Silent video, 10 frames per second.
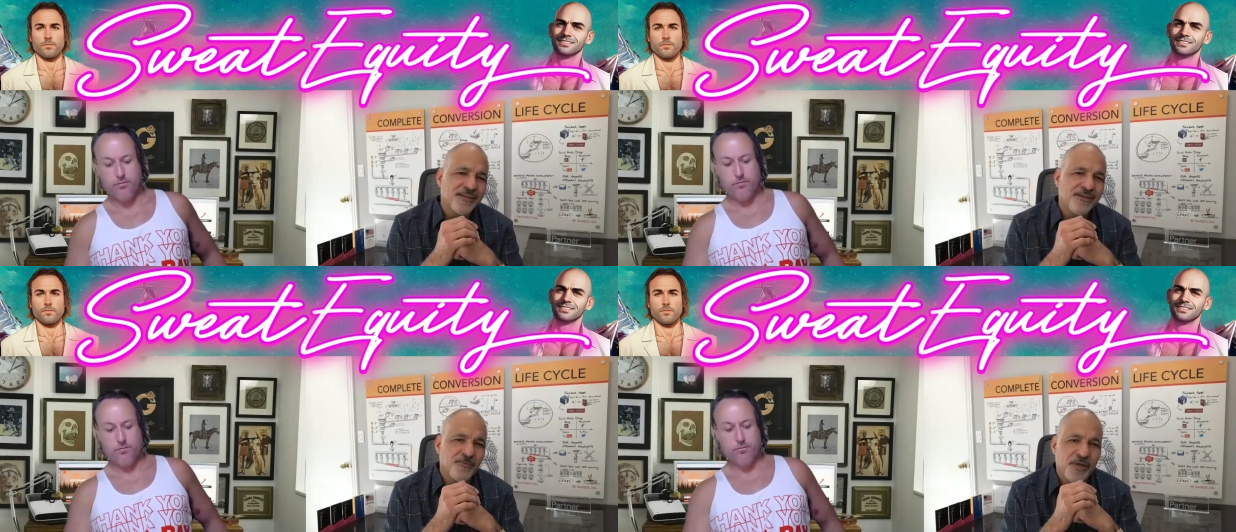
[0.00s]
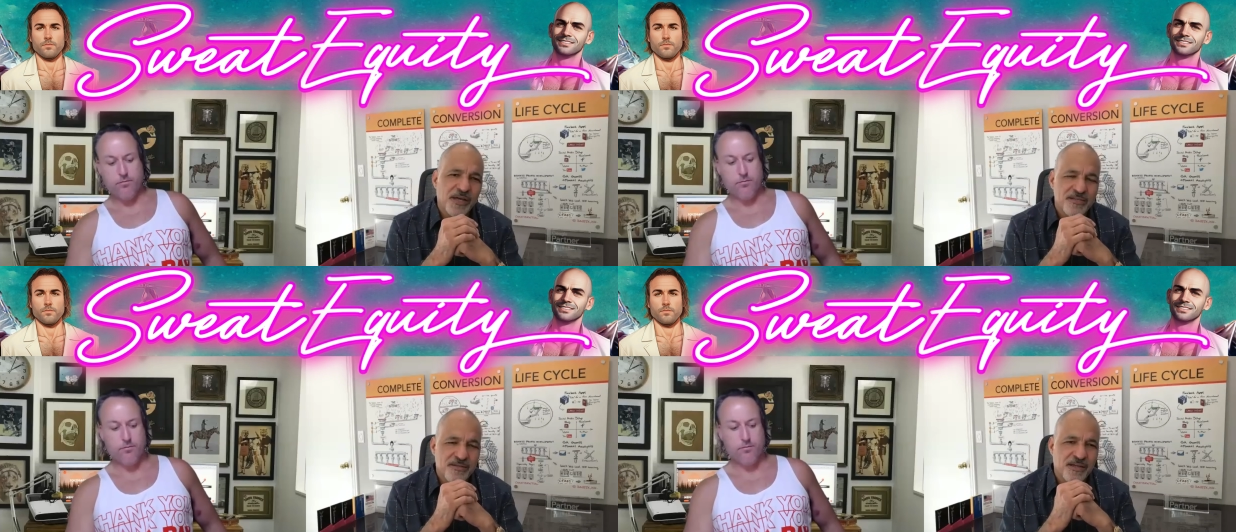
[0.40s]
Speaker 1: think I'll
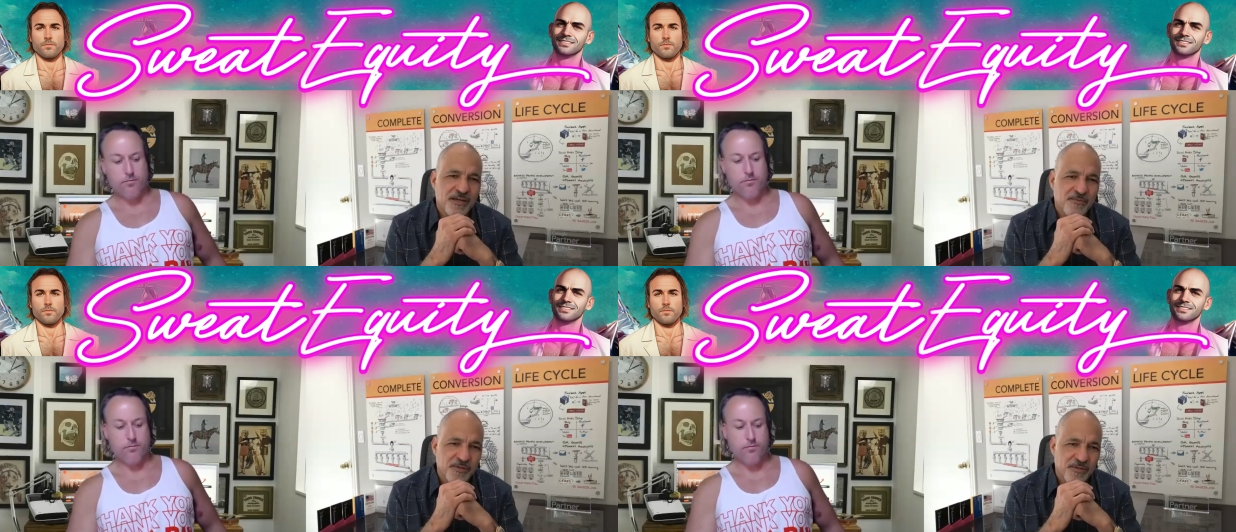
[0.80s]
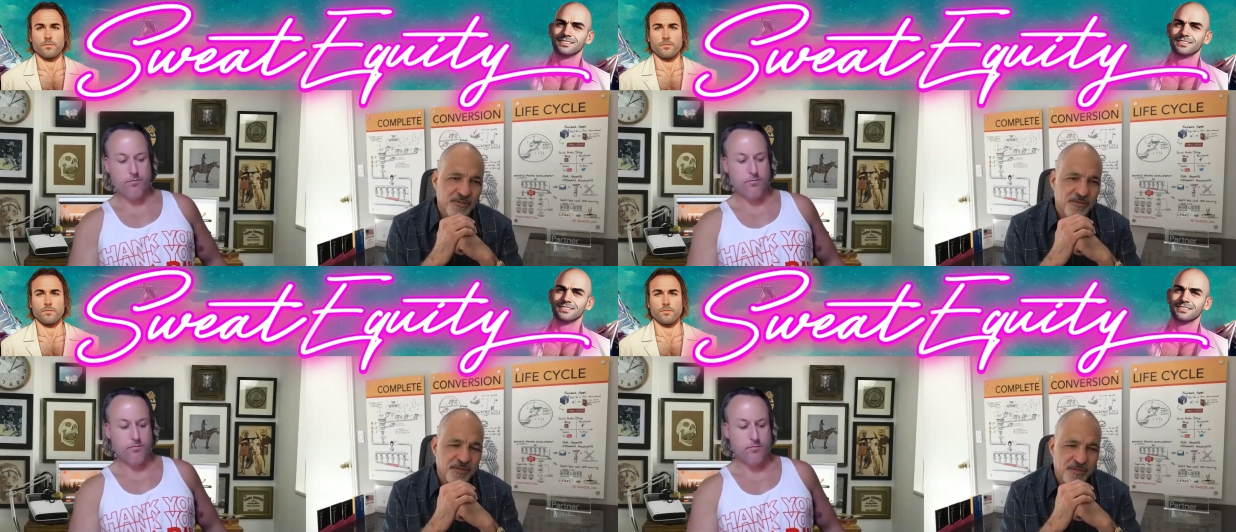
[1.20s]
pass on that
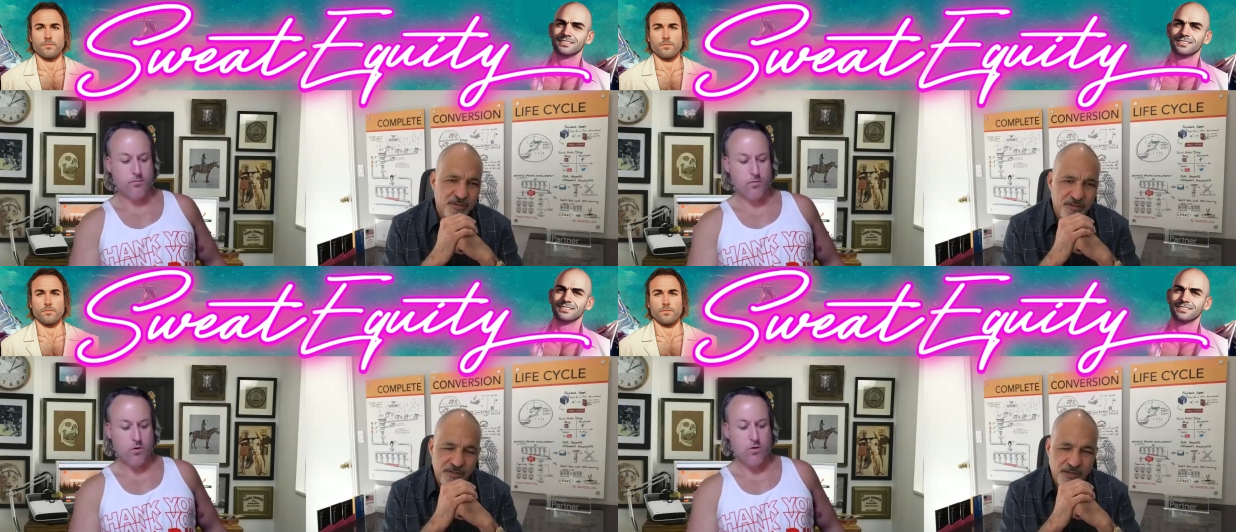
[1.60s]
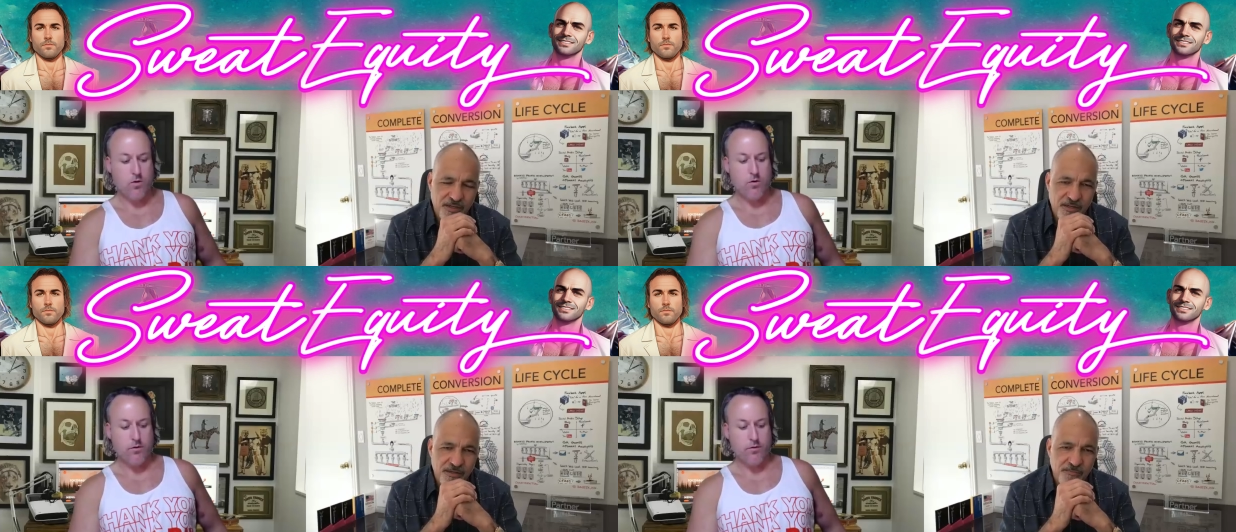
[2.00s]
one.
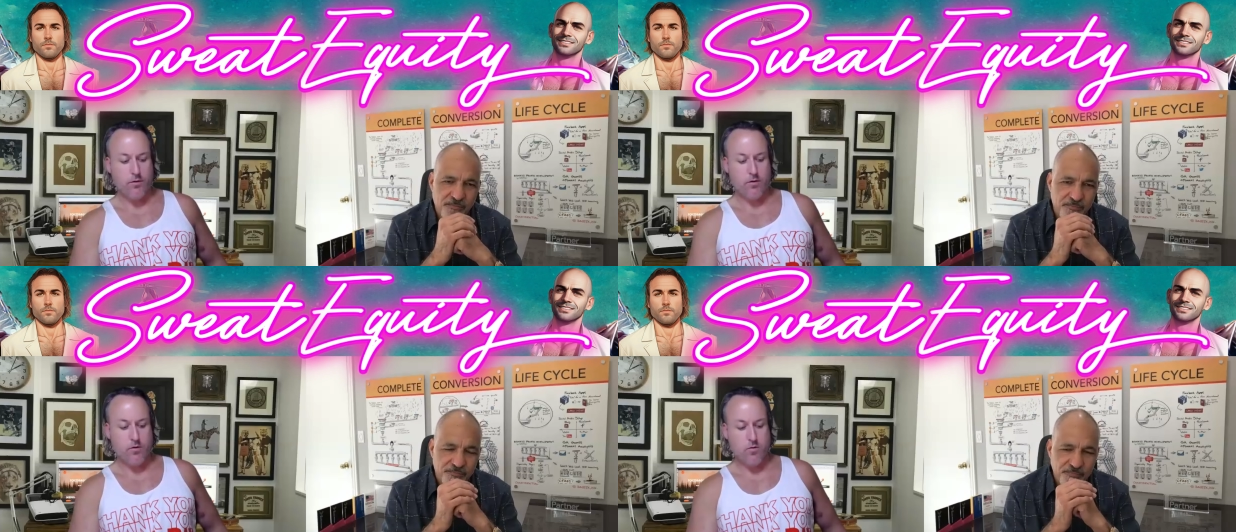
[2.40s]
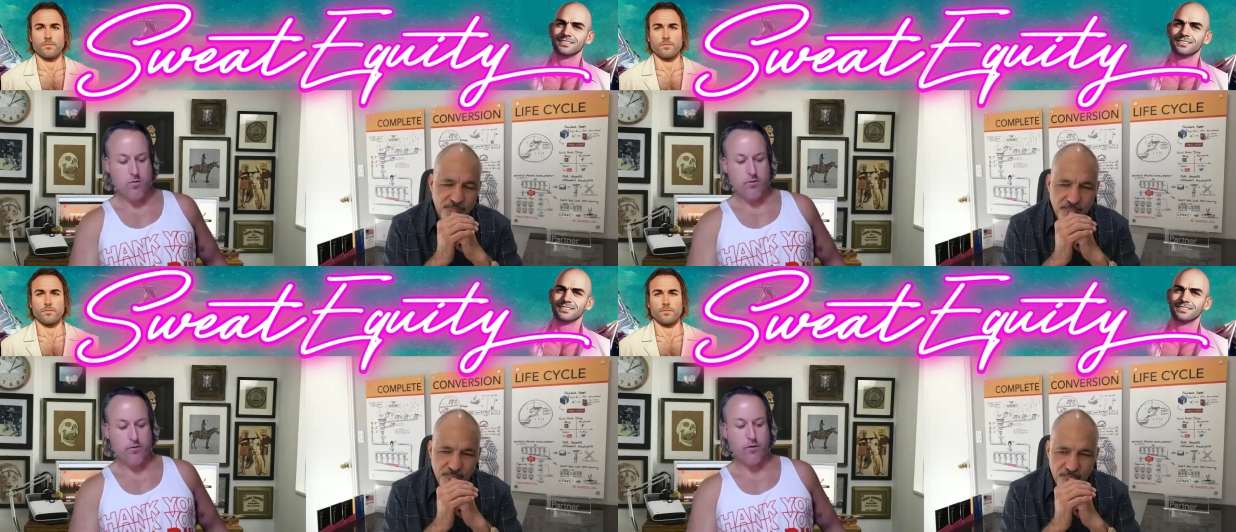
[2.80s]
Um,
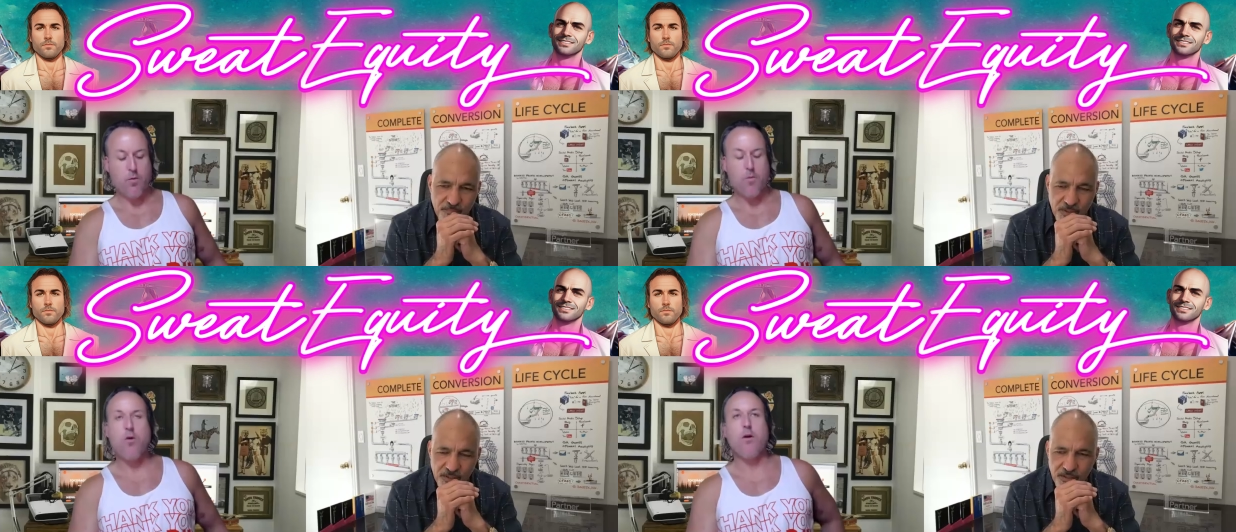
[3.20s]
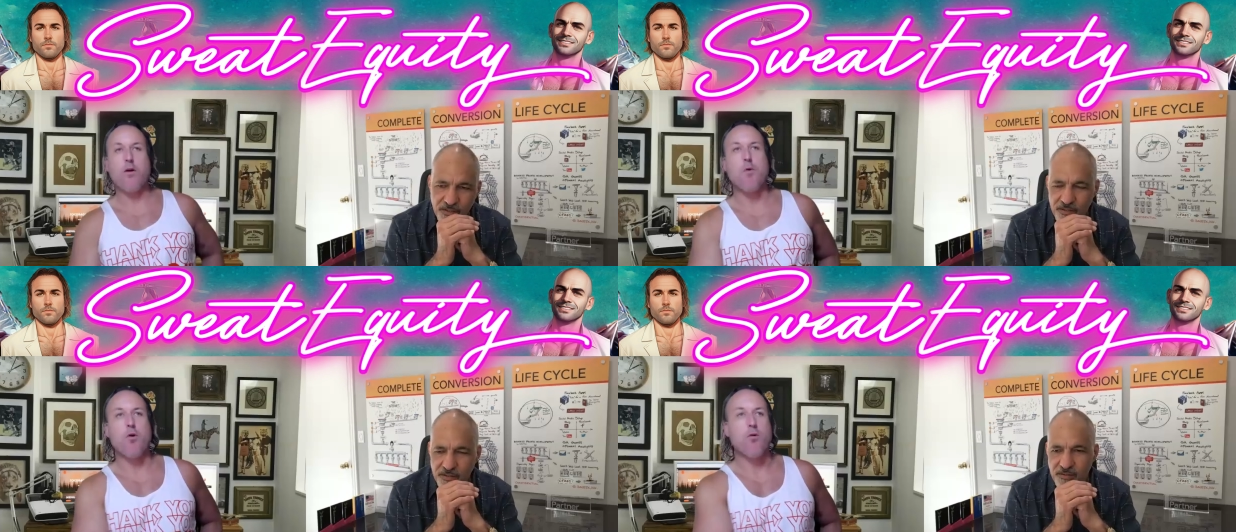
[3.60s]
Speaker 2: so more a
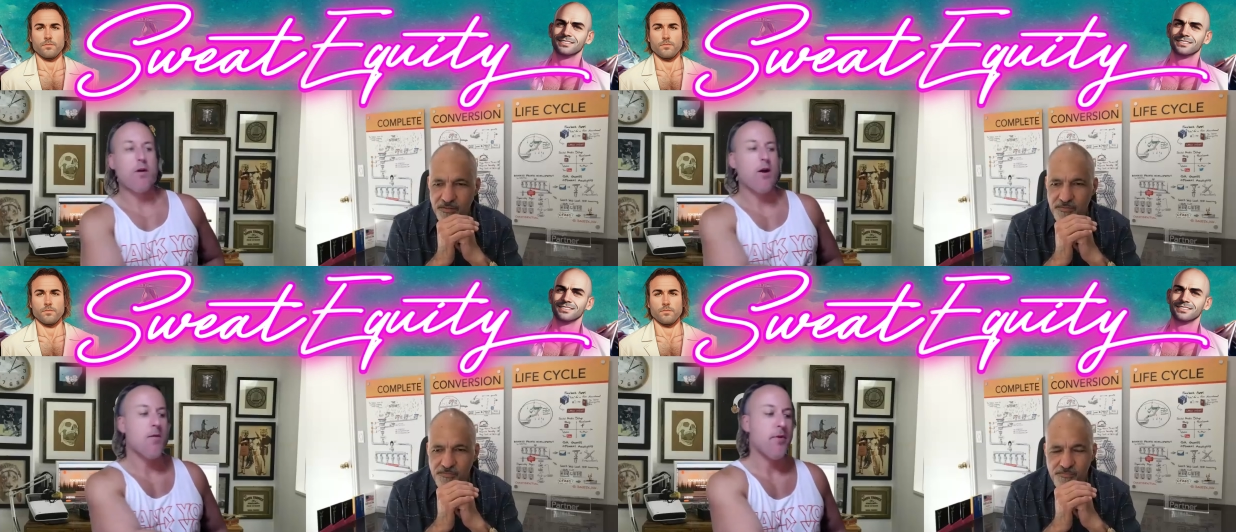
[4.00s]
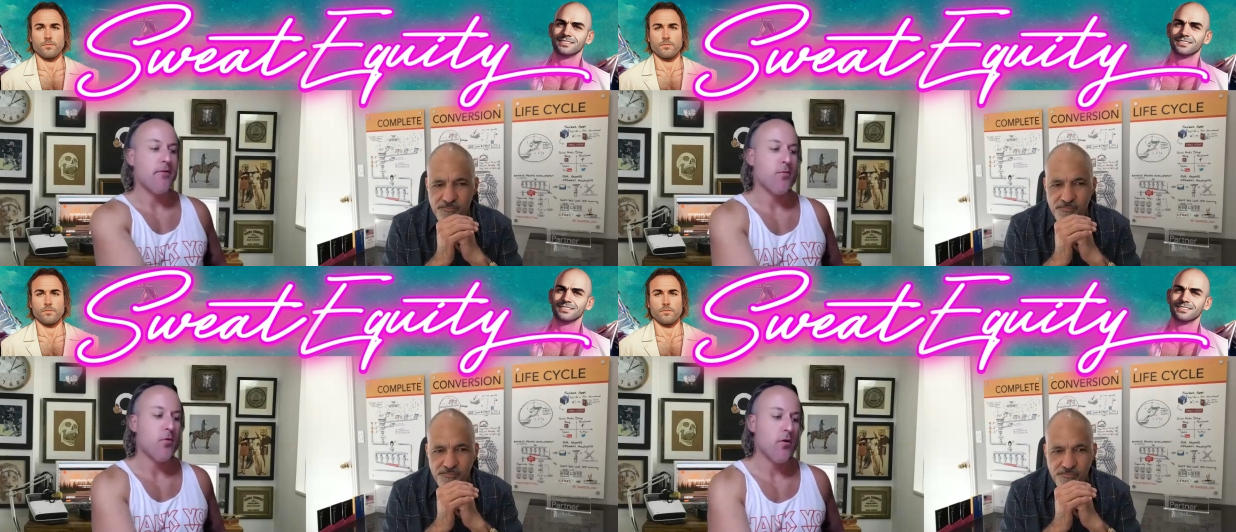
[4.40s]
moral
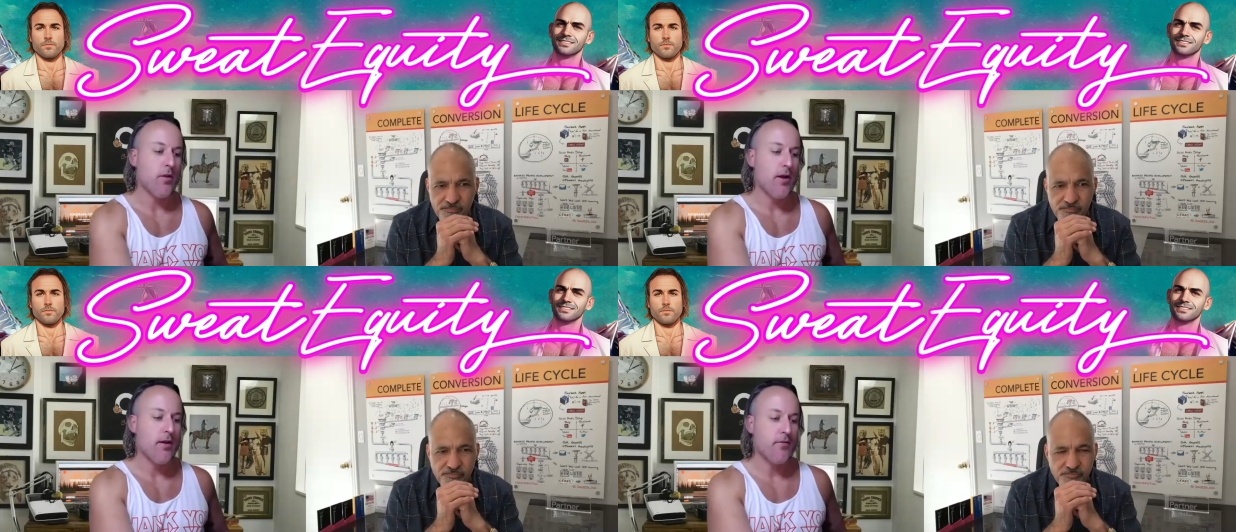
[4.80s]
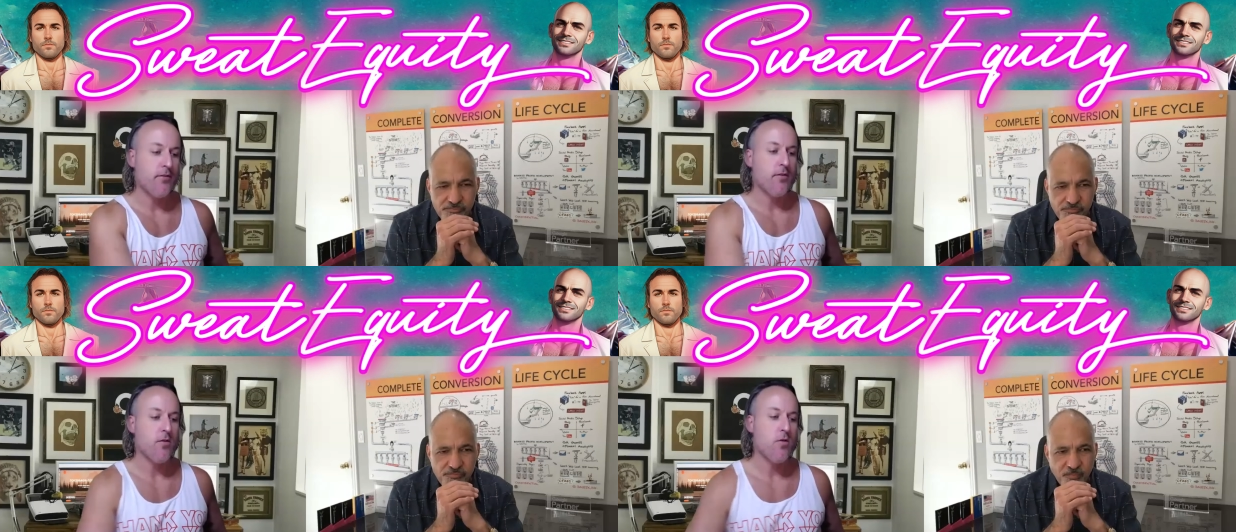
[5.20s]
compass, more or less.